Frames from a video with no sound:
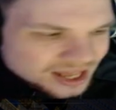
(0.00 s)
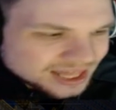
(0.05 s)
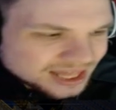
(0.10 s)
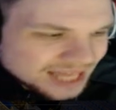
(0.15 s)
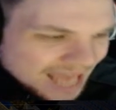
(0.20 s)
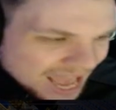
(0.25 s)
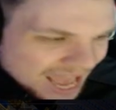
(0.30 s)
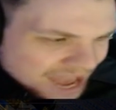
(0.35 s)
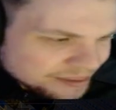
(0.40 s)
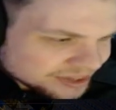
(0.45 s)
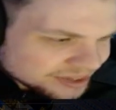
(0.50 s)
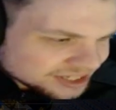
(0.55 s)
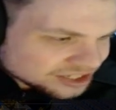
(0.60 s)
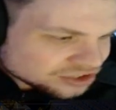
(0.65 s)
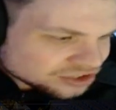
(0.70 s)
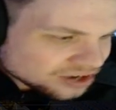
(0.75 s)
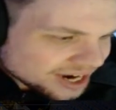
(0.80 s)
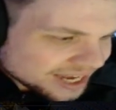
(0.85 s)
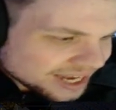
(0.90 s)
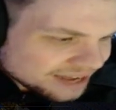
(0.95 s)
The aim is to
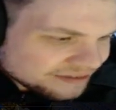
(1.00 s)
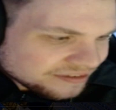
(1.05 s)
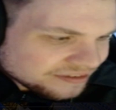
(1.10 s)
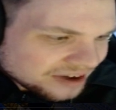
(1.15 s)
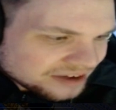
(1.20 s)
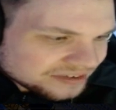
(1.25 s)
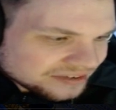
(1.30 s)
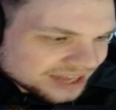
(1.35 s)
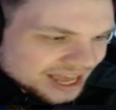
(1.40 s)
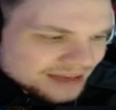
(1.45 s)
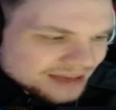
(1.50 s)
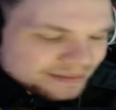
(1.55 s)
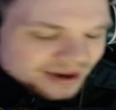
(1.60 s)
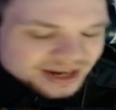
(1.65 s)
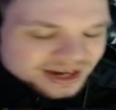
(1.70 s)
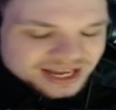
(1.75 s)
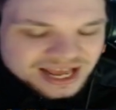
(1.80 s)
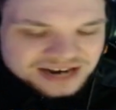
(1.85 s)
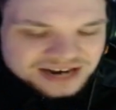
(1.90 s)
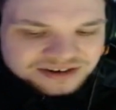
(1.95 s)
try and get 5k by
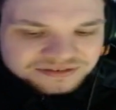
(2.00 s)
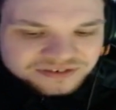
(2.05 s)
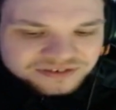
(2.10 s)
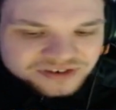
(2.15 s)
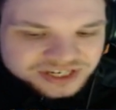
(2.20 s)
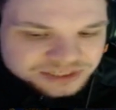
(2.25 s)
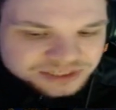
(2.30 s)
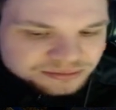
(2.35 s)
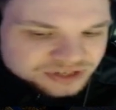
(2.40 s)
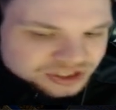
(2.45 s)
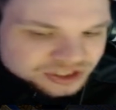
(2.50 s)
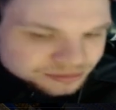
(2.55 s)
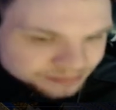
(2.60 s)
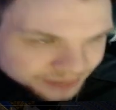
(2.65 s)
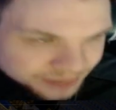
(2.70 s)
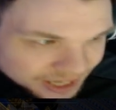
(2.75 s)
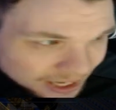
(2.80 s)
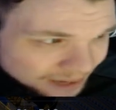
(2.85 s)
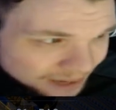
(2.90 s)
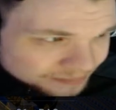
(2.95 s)
the end of Christmas,
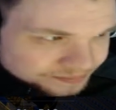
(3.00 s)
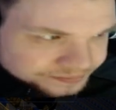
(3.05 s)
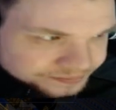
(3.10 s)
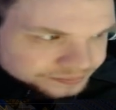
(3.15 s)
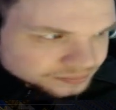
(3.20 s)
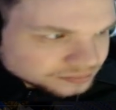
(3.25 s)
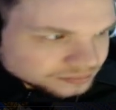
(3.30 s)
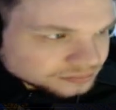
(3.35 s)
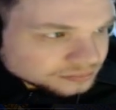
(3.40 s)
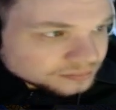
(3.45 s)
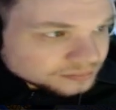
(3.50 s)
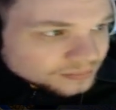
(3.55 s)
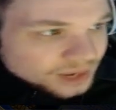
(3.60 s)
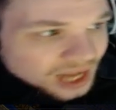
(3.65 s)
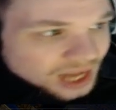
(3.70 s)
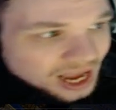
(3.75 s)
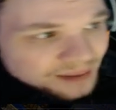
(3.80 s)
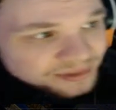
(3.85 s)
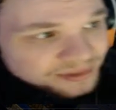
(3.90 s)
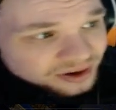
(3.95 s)
but
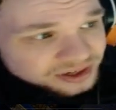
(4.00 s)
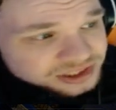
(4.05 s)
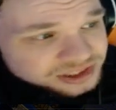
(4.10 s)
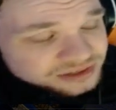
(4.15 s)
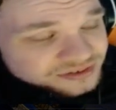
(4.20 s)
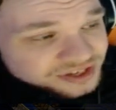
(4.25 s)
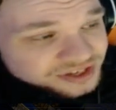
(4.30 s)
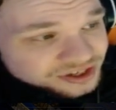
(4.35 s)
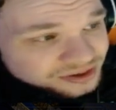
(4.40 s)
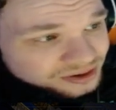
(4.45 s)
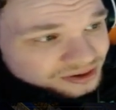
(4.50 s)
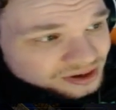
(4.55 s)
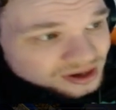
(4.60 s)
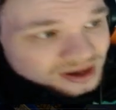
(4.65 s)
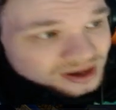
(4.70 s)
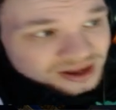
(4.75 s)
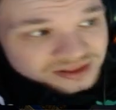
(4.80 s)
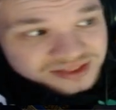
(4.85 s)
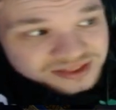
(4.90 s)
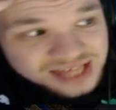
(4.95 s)
I'll be honest with you,
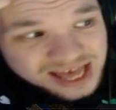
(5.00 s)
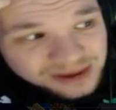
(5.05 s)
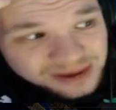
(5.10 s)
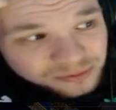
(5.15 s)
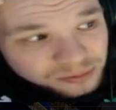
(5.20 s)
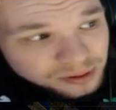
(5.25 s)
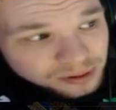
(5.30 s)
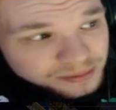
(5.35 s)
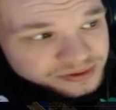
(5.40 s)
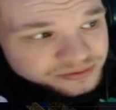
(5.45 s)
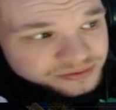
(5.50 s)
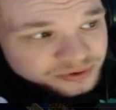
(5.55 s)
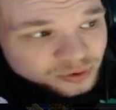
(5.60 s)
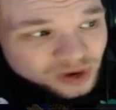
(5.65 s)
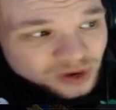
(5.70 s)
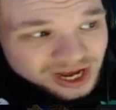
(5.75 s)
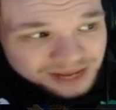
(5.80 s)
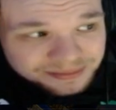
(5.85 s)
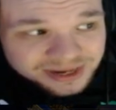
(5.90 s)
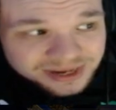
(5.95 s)
that will probably
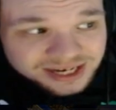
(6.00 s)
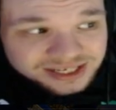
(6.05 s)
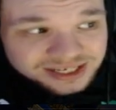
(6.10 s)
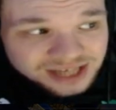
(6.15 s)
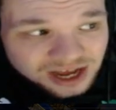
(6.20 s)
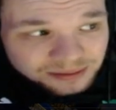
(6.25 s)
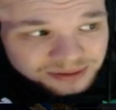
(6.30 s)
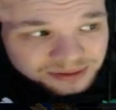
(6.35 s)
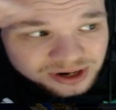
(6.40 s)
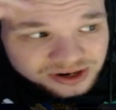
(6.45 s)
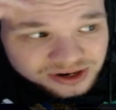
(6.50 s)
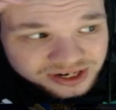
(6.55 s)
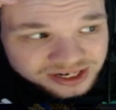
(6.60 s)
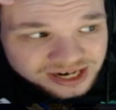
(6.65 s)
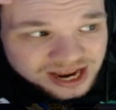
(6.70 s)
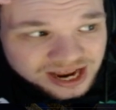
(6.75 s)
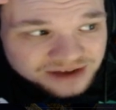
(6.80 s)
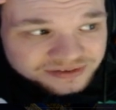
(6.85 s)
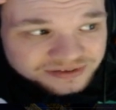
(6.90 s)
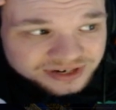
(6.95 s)
require me uploading
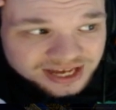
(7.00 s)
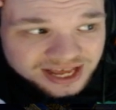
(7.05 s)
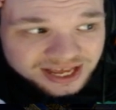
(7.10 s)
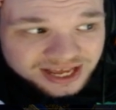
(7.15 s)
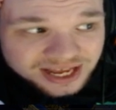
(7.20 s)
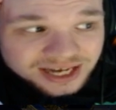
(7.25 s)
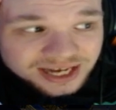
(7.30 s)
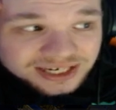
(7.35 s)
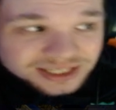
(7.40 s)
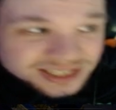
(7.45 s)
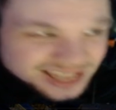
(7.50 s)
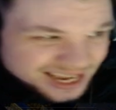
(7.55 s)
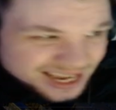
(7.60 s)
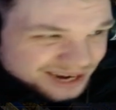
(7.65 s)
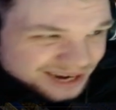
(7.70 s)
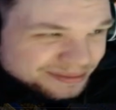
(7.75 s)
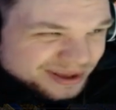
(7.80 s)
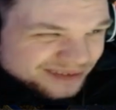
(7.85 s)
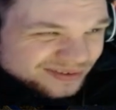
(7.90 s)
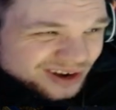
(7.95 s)
every day and getting
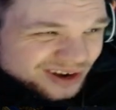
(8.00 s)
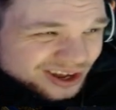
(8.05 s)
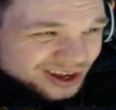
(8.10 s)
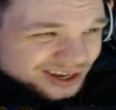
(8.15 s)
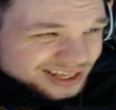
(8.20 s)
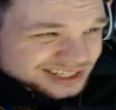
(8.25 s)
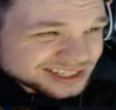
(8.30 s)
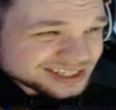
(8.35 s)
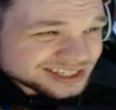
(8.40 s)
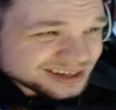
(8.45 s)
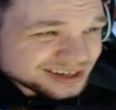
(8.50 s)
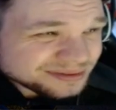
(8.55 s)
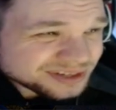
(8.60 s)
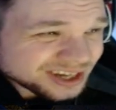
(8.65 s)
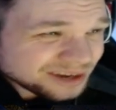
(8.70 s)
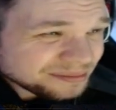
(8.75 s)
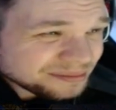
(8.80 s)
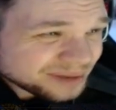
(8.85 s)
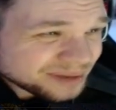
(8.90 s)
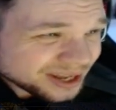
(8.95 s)
a bit of luck at the same
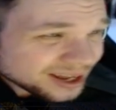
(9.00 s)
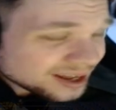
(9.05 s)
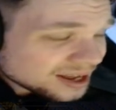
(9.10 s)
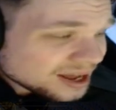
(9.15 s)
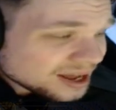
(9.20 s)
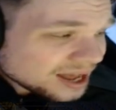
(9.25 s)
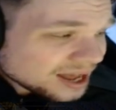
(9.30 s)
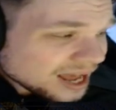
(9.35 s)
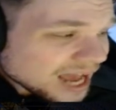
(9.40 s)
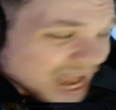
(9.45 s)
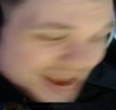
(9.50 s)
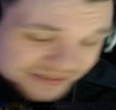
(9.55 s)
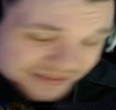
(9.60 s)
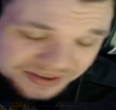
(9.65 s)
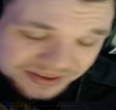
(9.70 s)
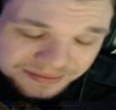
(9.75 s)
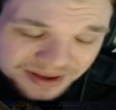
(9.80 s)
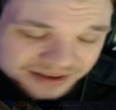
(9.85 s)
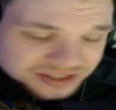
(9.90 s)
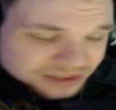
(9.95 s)
time. But
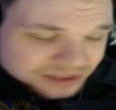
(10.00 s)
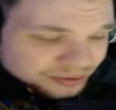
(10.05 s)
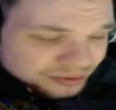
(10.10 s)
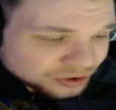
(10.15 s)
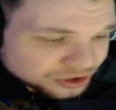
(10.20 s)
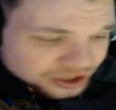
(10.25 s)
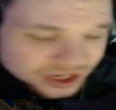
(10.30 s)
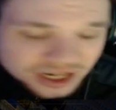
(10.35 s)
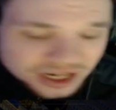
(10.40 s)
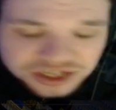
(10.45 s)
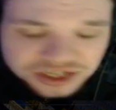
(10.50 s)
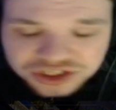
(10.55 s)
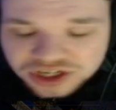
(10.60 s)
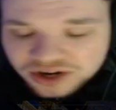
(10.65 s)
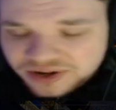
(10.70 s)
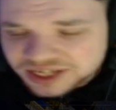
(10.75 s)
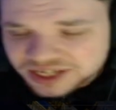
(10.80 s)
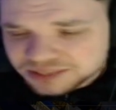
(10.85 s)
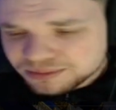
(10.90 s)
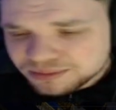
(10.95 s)
every bit of support you guys show
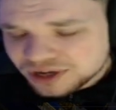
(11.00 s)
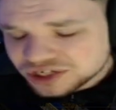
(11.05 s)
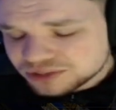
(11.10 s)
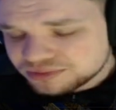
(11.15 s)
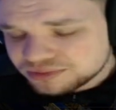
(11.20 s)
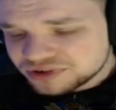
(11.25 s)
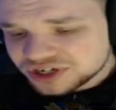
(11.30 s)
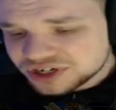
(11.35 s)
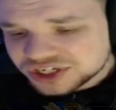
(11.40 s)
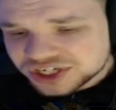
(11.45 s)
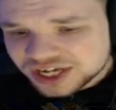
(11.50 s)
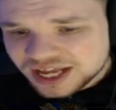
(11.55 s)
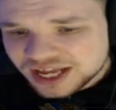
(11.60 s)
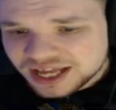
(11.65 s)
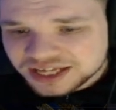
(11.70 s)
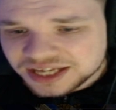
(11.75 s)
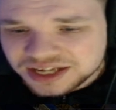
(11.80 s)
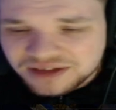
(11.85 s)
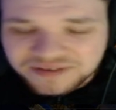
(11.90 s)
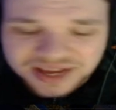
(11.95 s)
is much
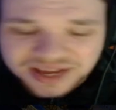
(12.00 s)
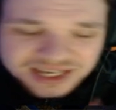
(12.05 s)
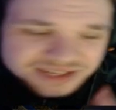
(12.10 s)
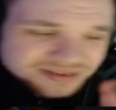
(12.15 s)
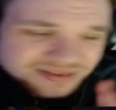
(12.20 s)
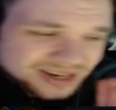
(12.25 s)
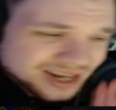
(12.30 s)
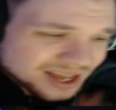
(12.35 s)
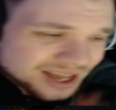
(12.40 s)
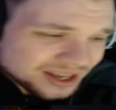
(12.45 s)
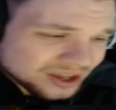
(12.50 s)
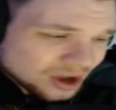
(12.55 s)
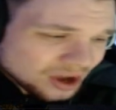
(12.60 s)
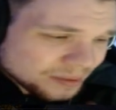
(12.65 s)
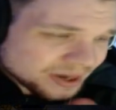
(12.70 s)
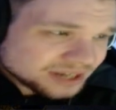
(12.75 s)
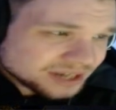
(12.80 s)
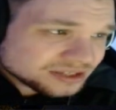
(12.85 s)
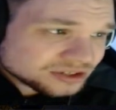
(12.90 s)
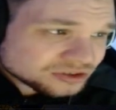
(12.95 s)
appreciated. Don't forget to like,
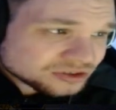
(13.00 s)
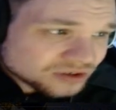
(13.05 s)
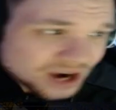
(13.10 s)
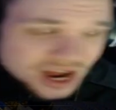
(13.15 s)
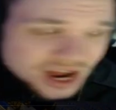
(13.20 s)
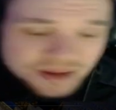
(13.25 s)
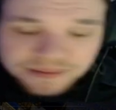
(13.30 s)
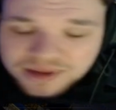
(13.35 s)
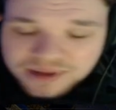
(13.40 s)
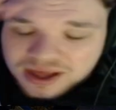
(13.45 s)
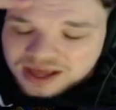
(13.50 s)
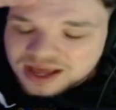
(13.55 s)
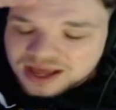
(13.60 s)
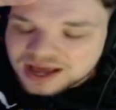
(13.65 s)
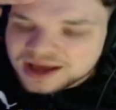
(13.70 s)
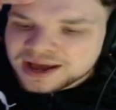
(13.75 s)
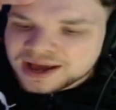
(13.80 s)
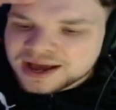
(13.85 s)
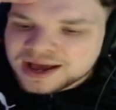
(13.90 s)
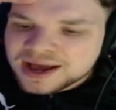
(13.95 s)
comment, and subscribe.
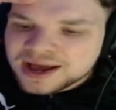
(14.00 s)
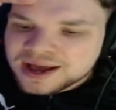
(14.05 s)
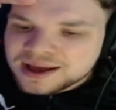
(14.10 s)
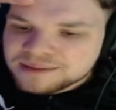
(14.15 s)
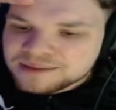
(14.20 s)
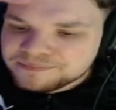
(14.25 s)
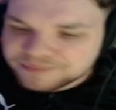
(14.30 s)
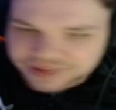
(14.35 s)
And